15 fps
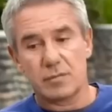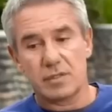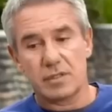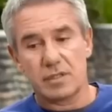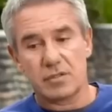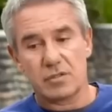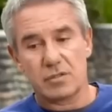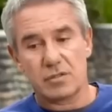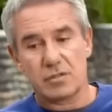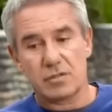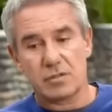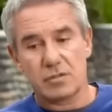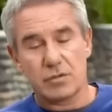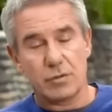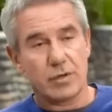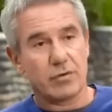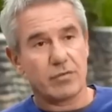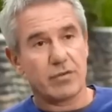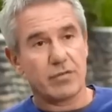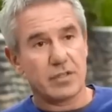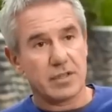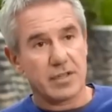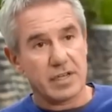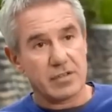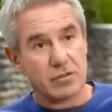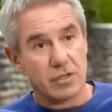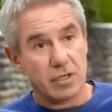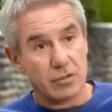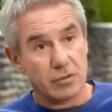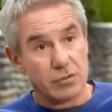I think it's
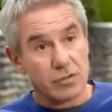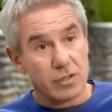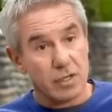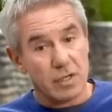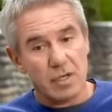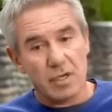$250,000.